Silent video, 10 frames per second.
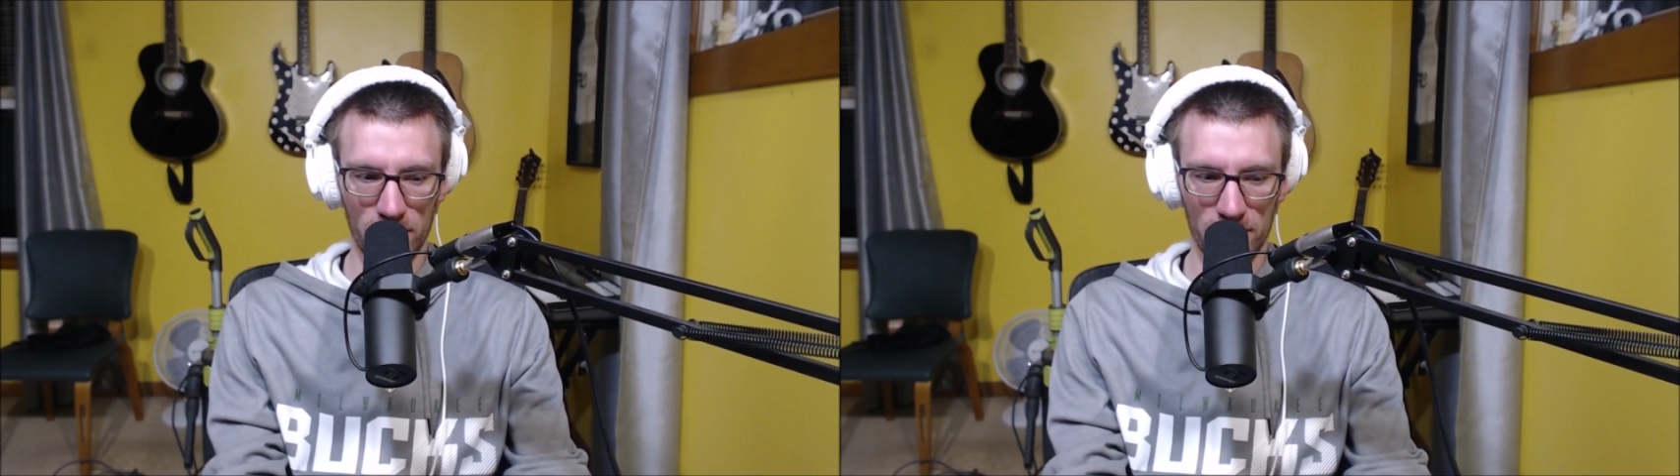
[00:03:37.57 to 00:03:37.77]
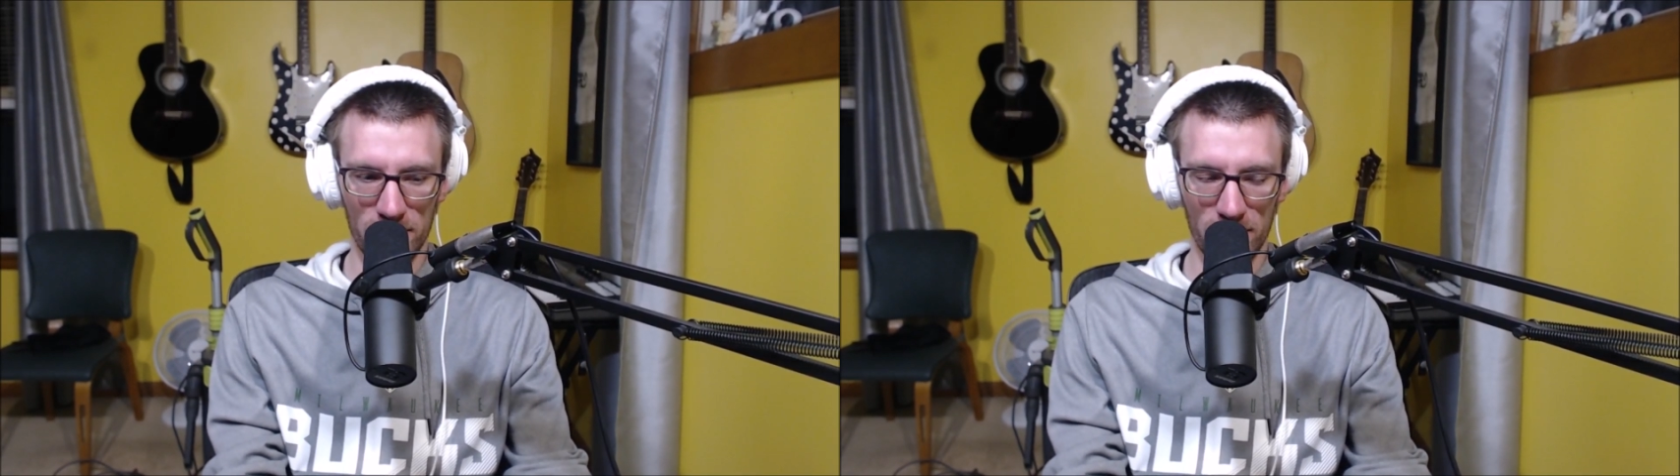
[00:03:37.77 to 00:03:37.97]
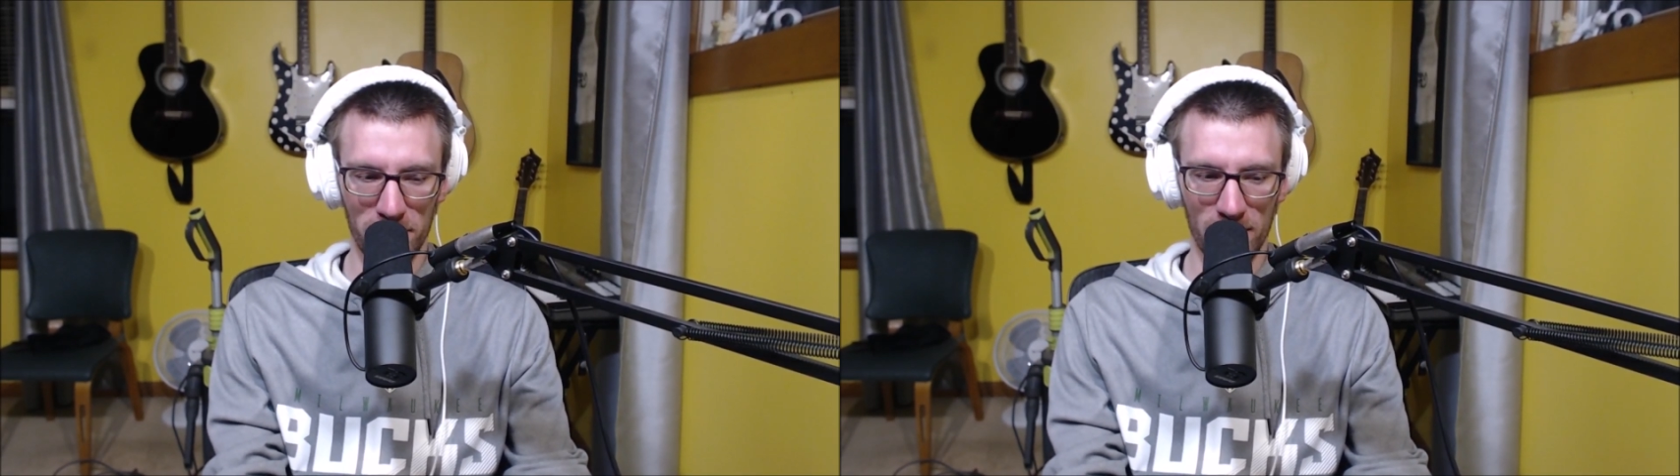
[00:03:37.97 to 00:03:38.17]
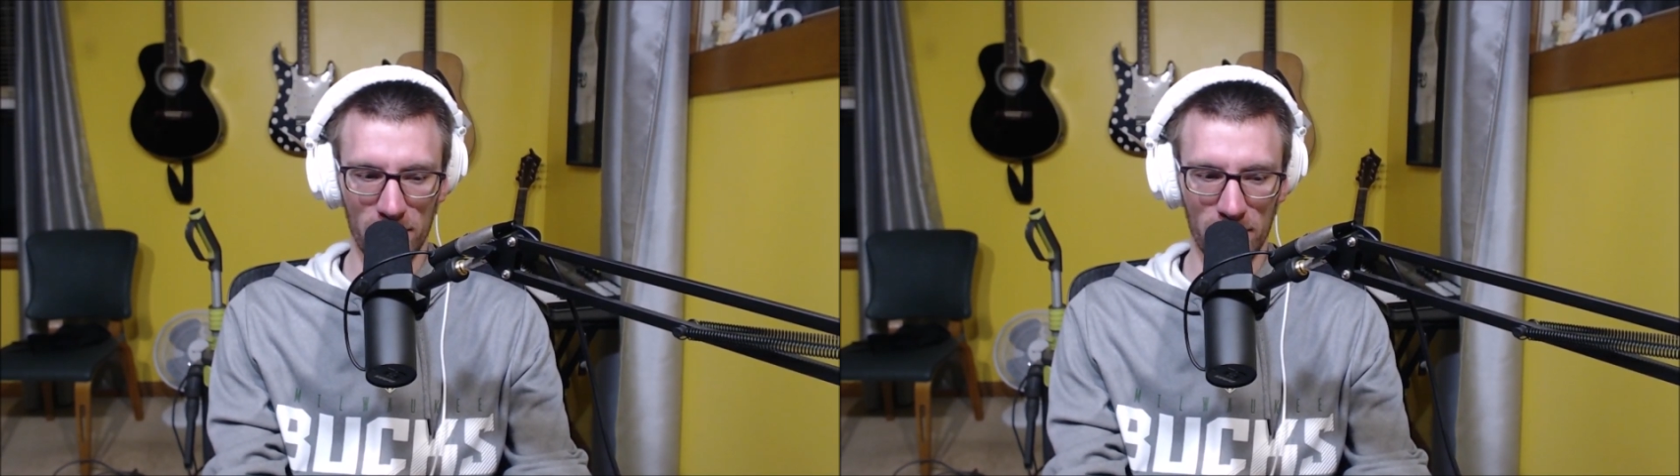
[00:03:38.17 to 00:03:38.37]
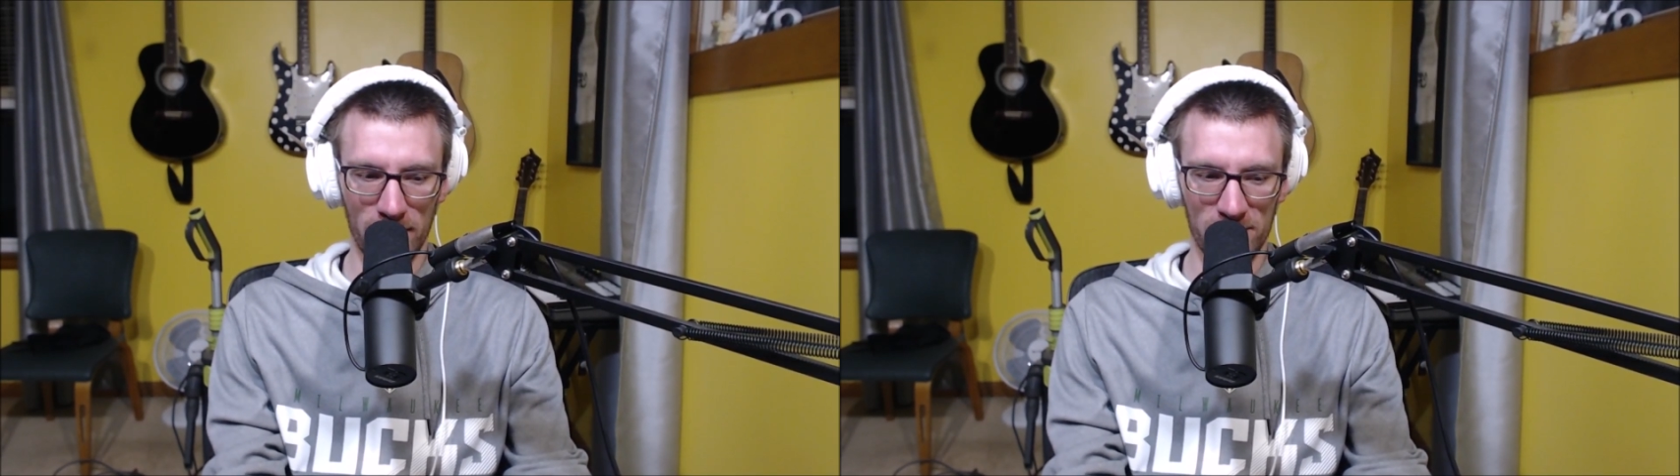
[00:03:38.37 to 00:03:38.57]
going to
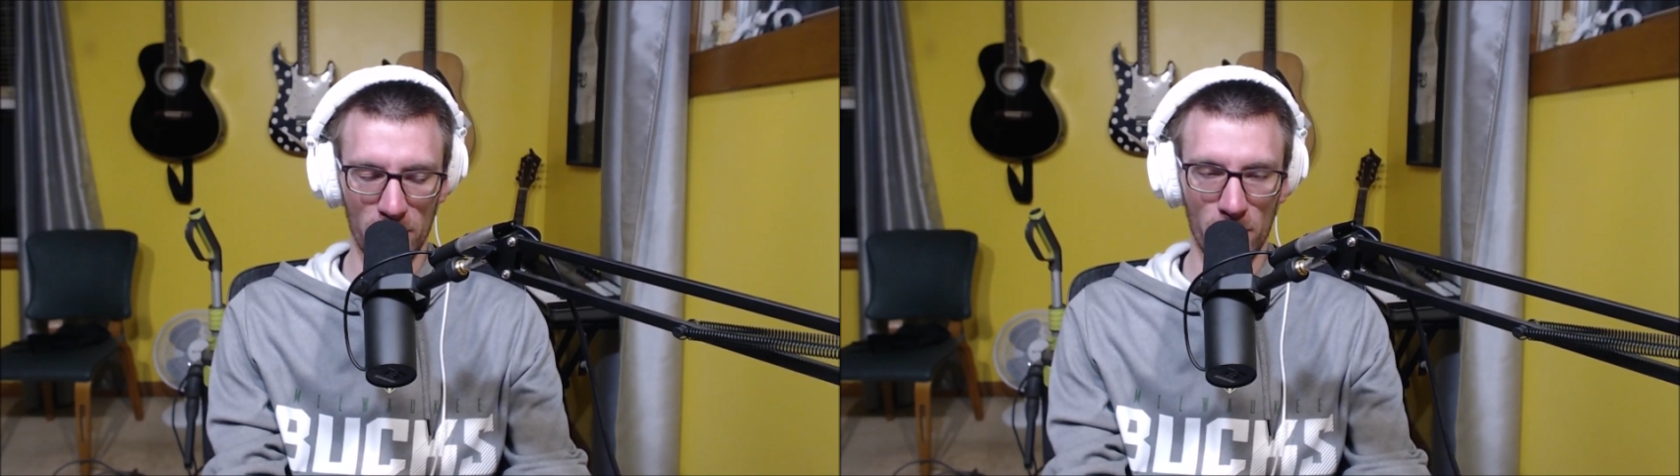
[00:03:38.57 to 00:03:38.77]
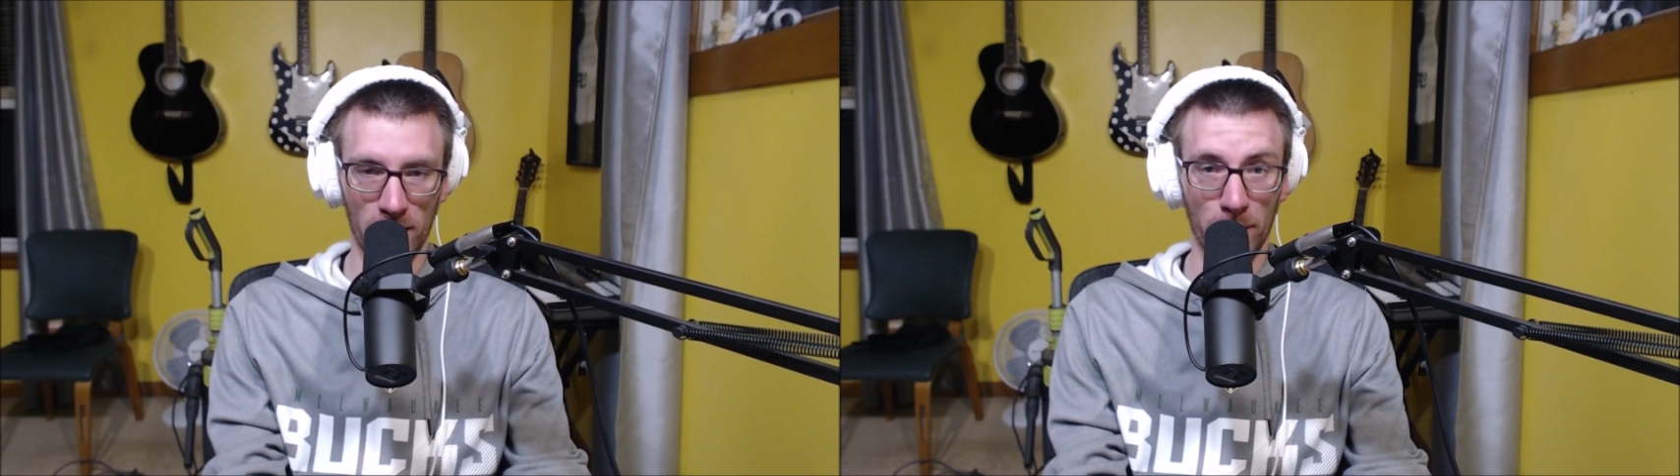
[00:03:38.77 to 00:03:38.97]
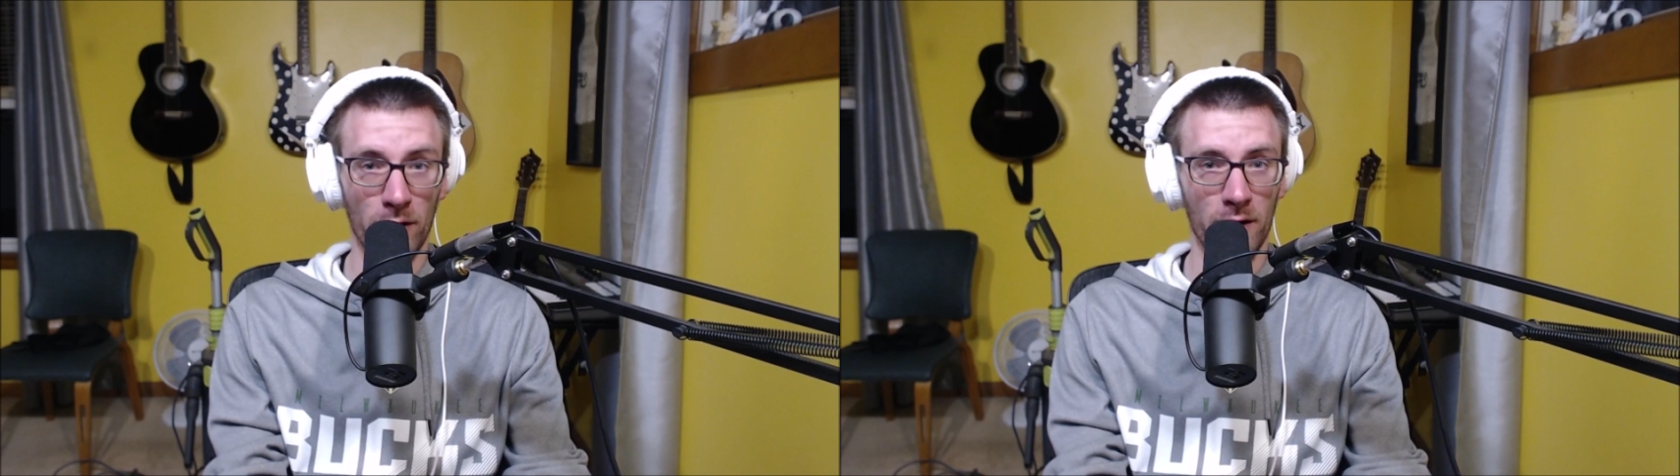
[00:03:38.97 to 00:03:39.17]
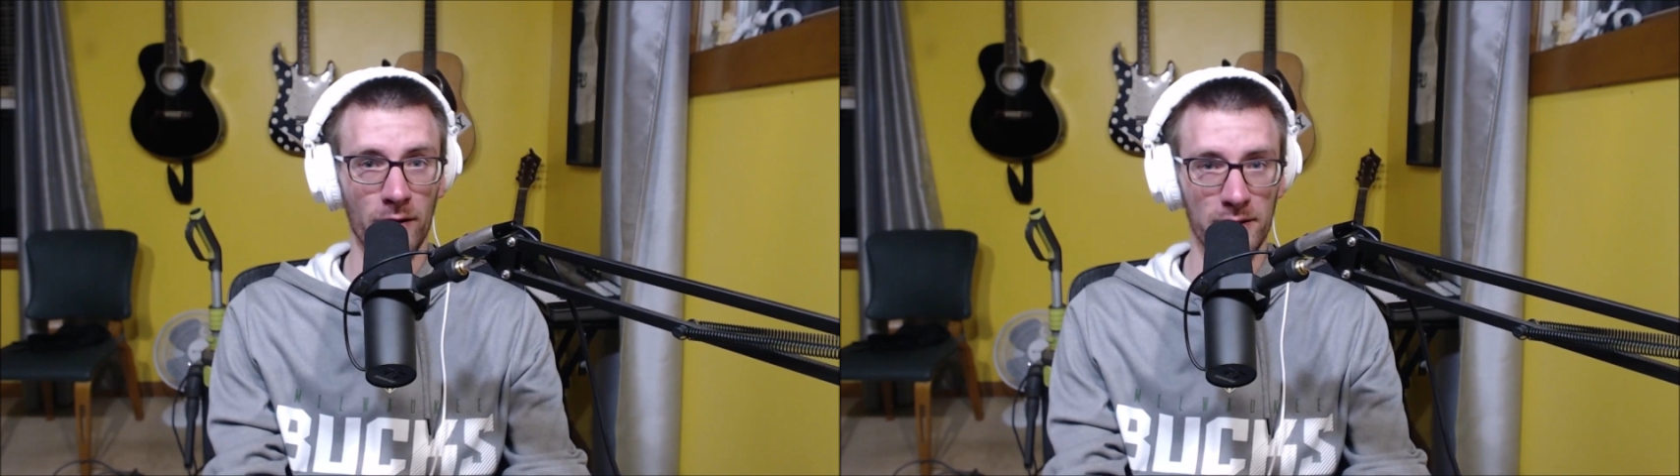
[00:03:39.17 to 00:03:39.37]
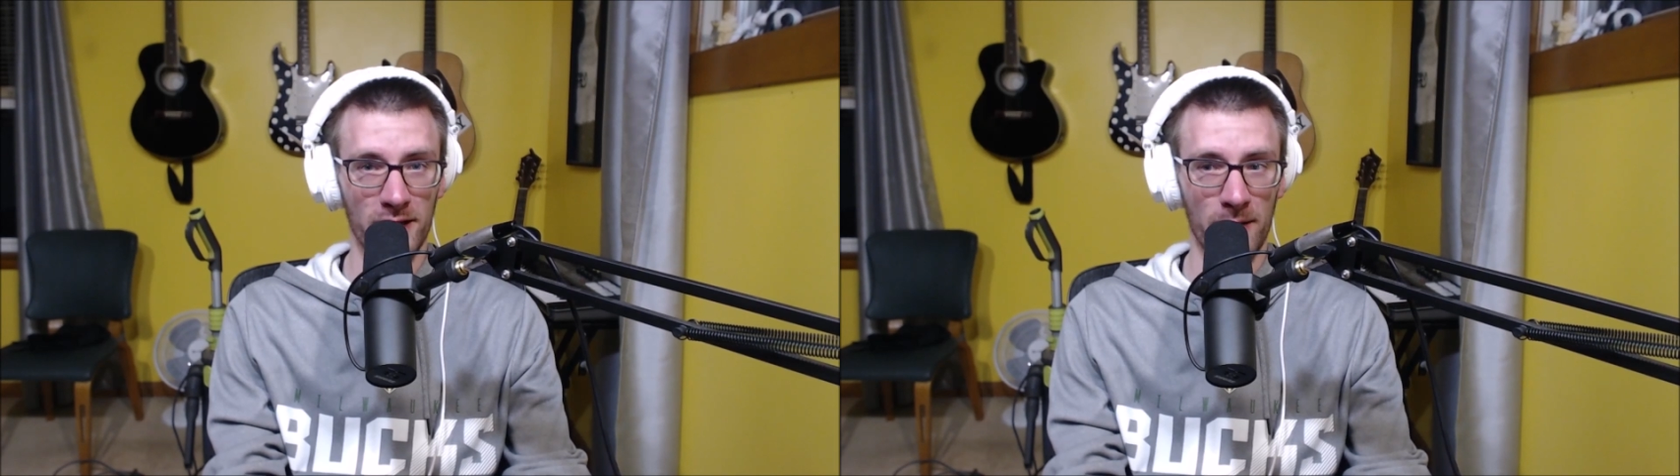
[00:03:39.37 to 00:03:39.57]
be the greatest Milwaukee
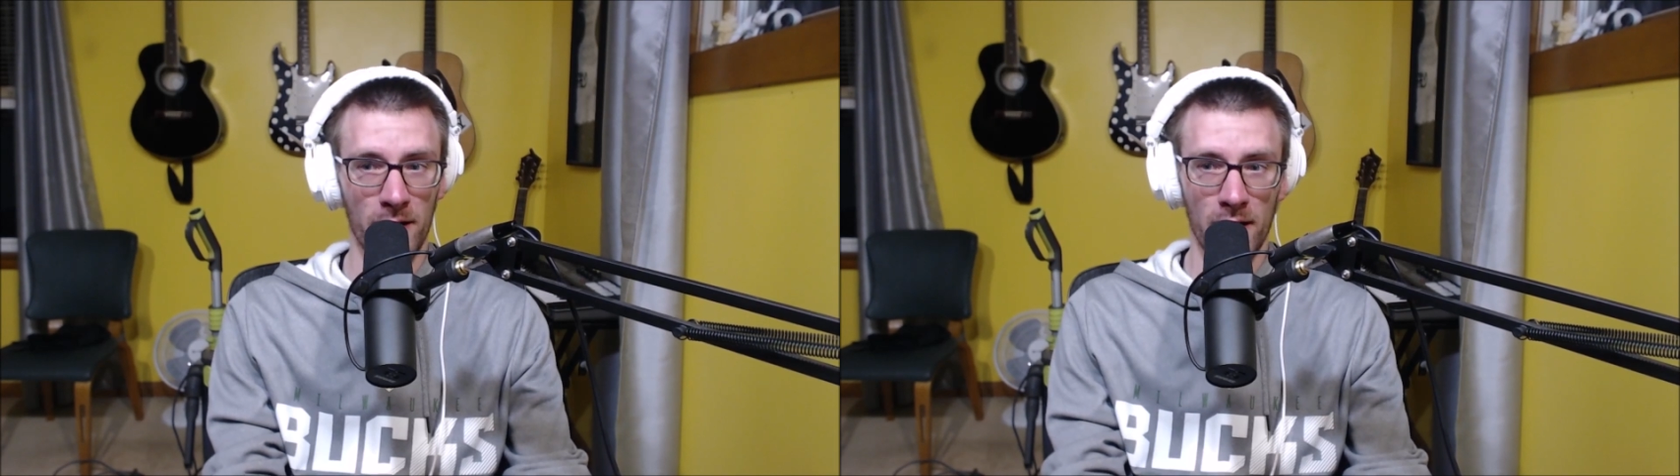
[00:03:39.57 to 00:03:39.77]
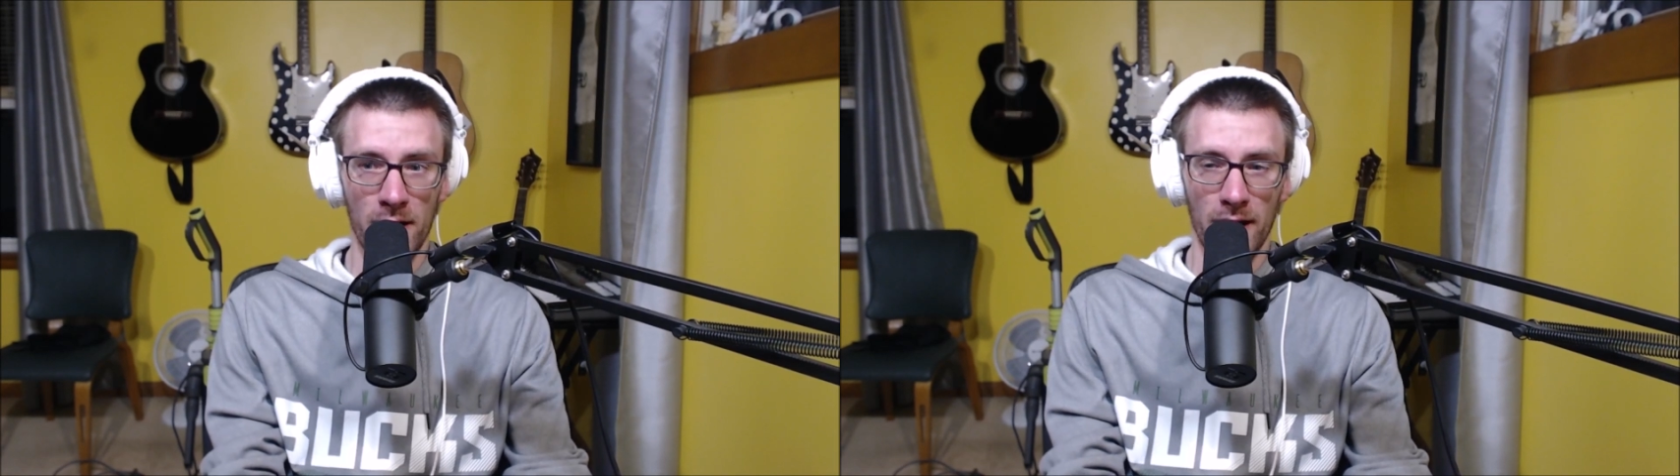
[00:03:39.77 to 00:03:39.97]
Buck of all time.